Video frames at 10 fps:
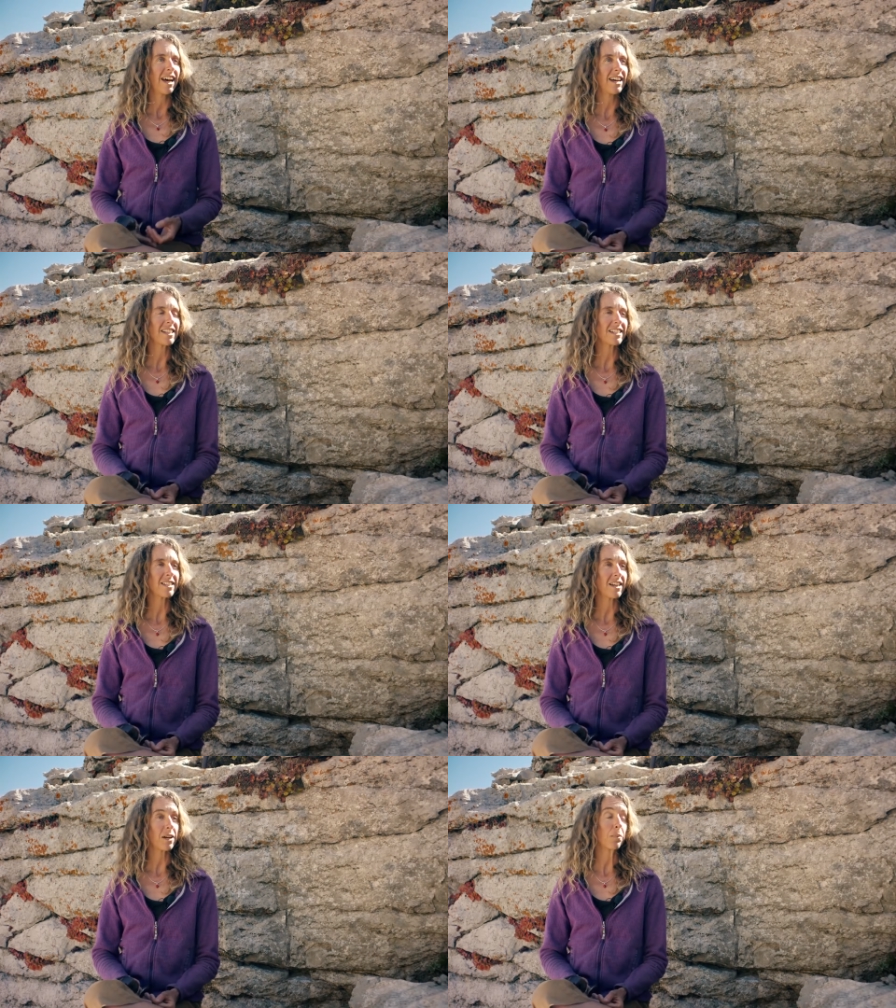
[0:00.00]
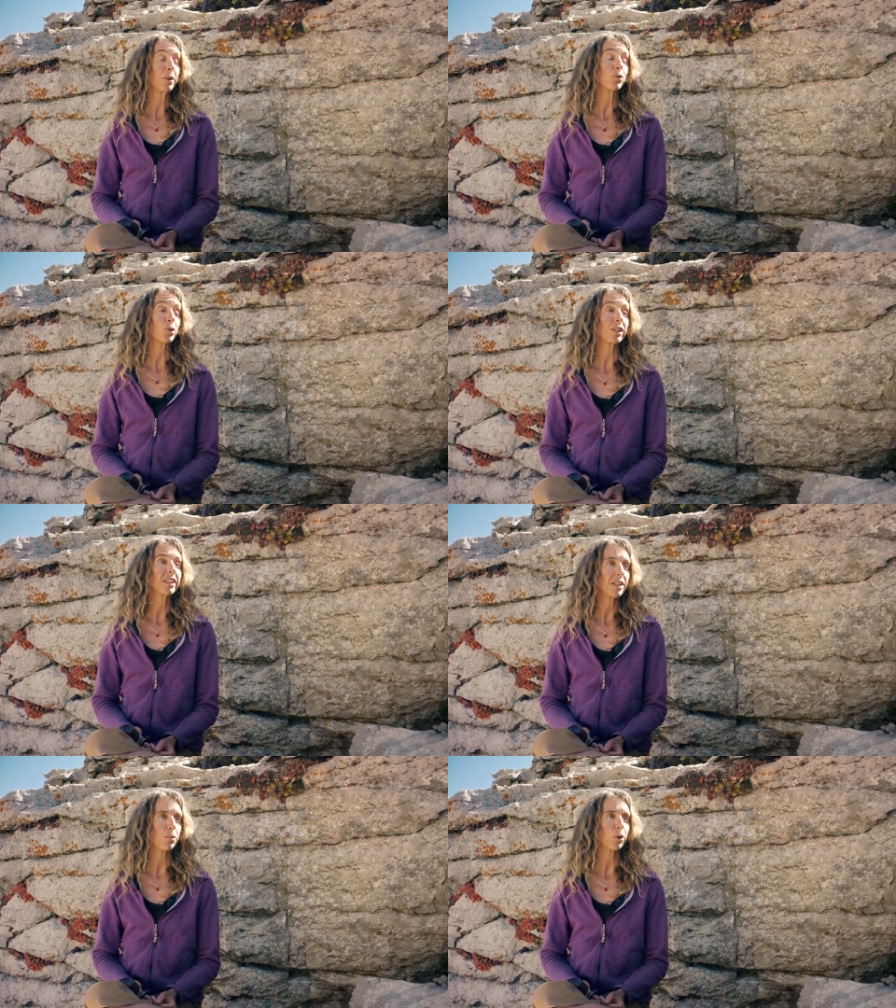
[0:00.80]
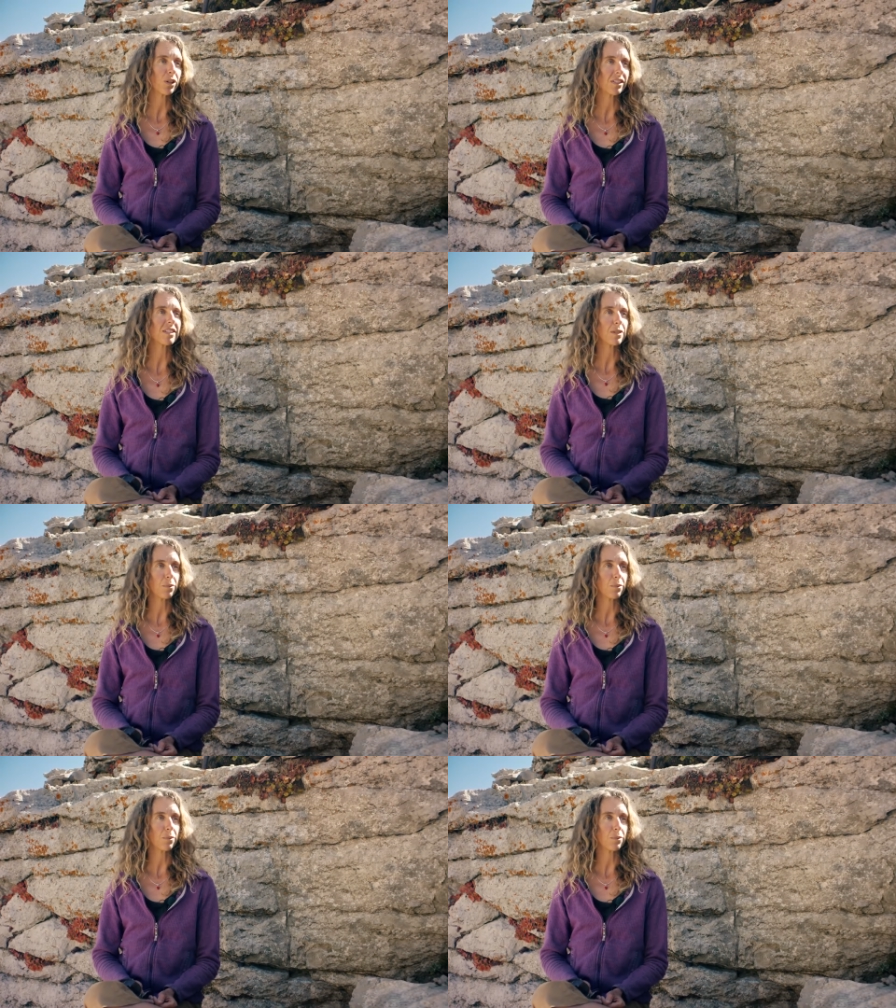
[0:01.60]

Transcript: has been really important